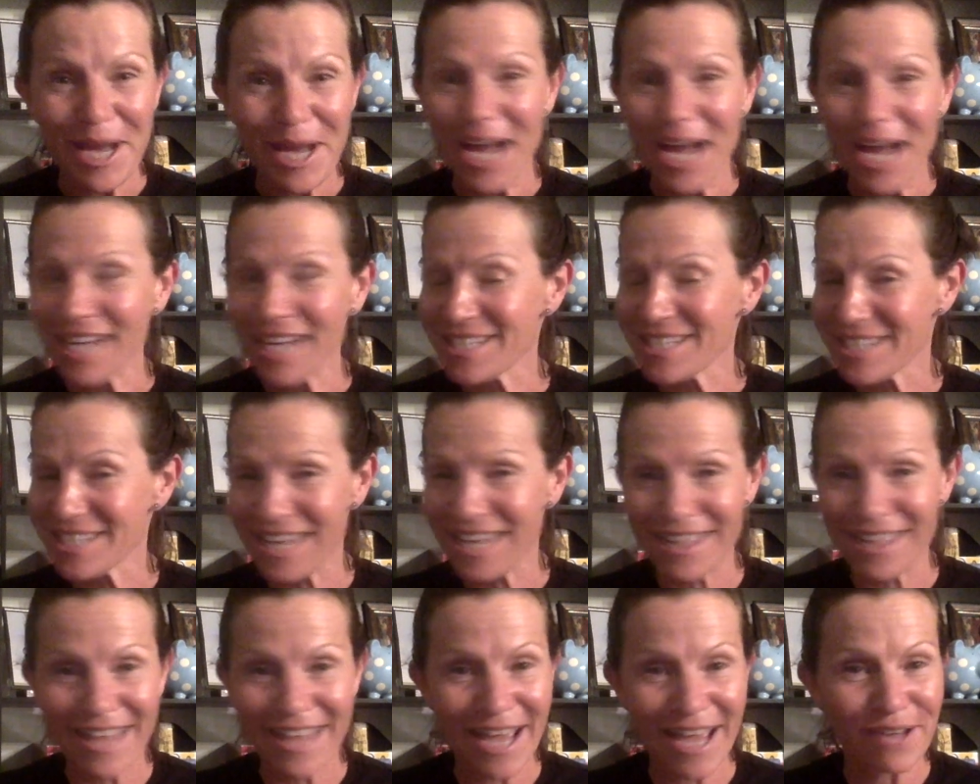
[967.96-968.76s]
I say
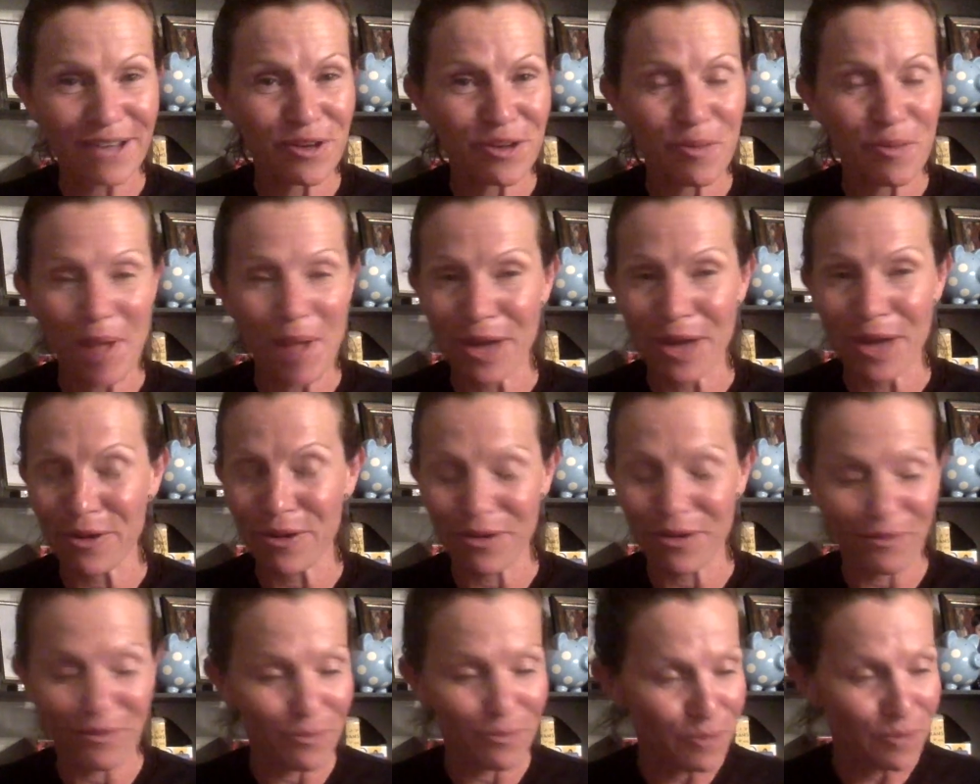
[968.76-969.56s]
that no
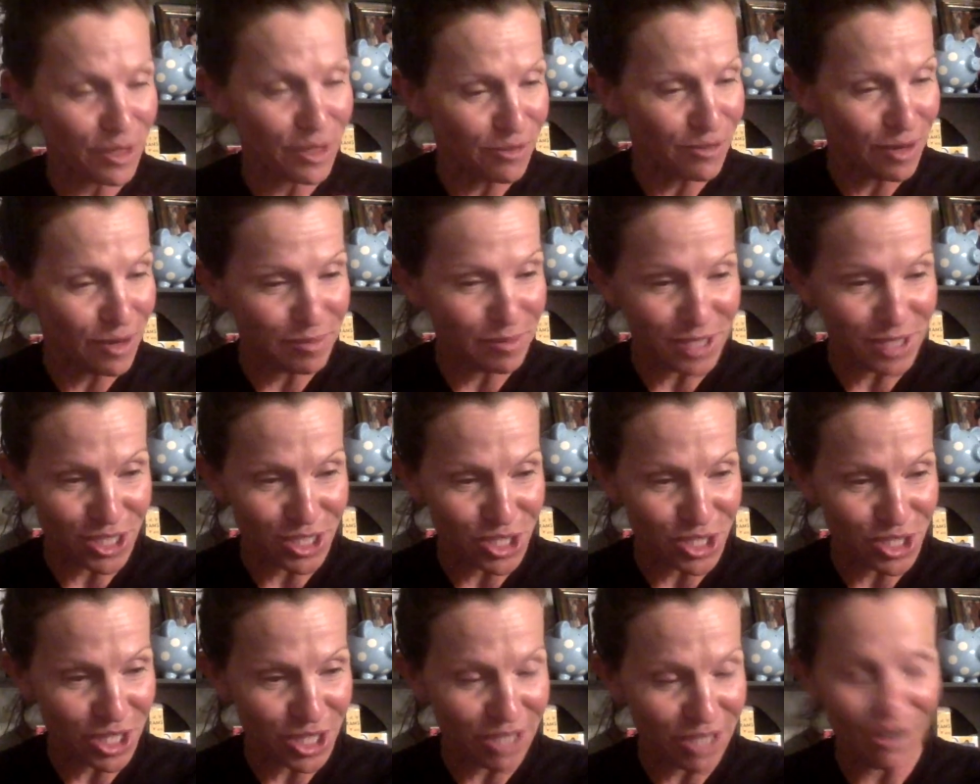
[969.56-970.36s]
matter whether I'm
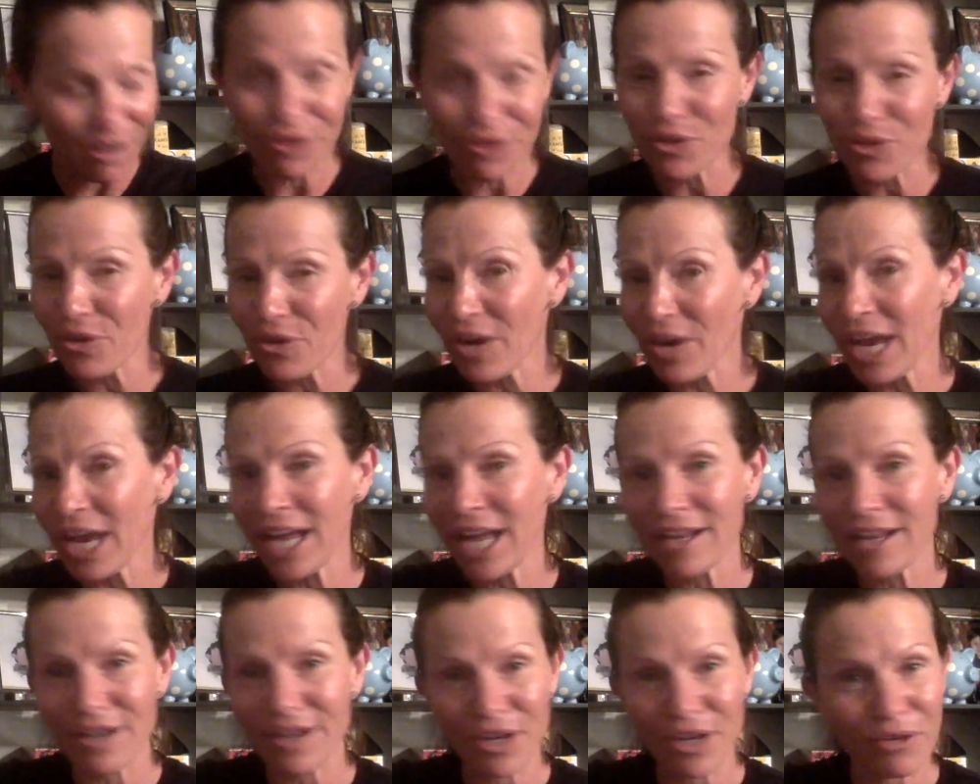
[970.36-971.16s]
teaching an
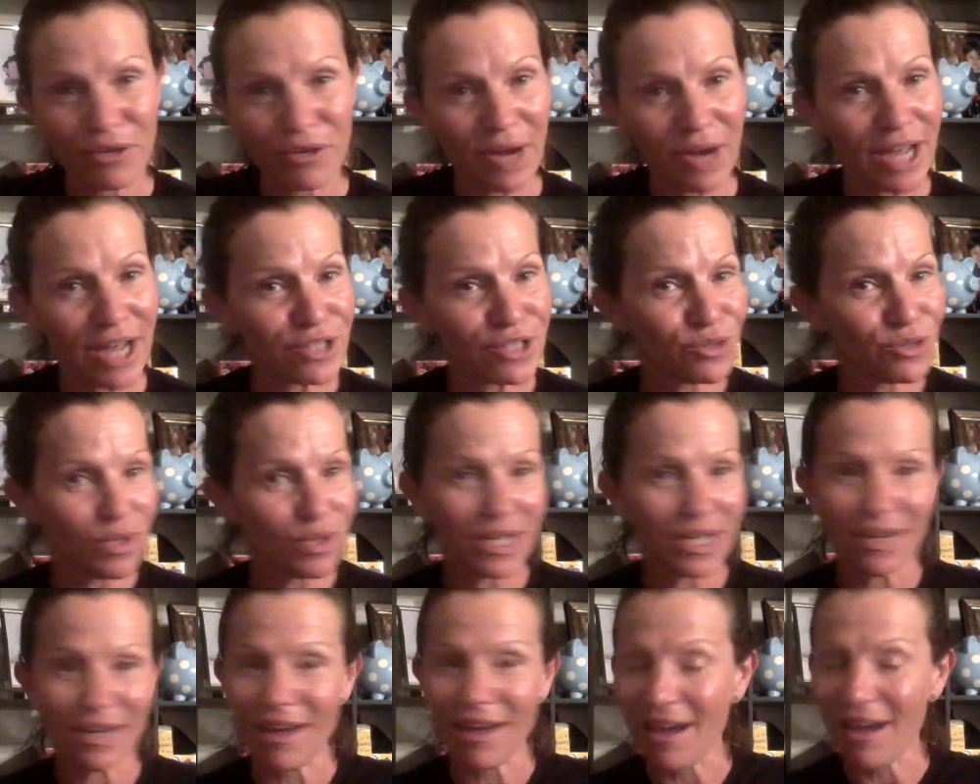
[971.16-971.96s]
undergrad, a
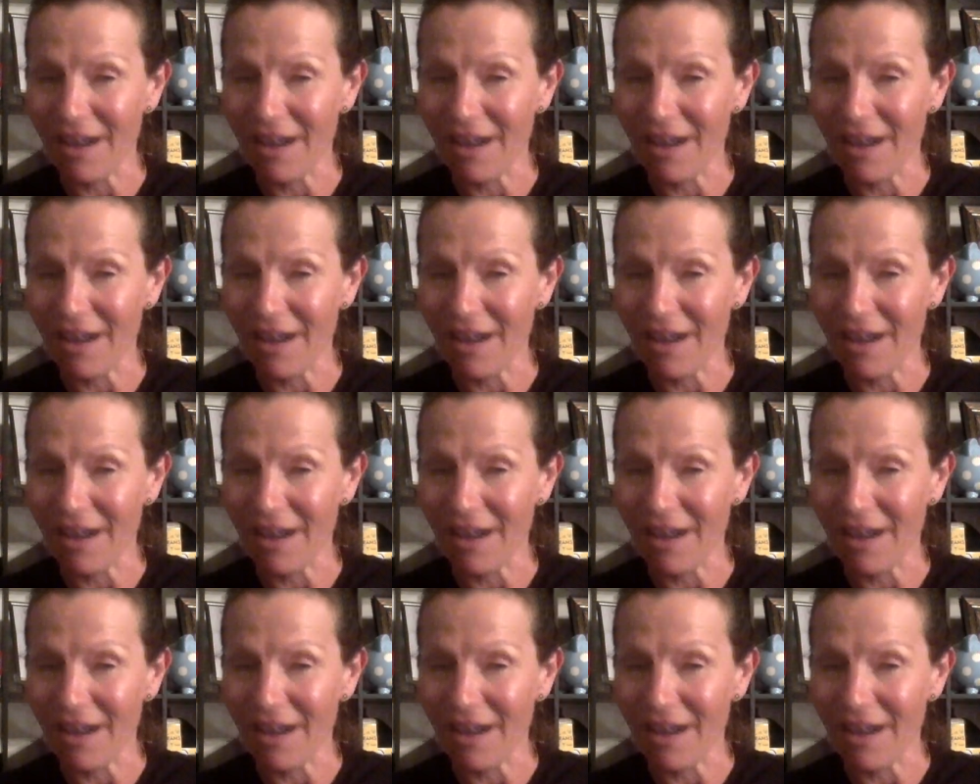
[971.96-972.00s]
graduate,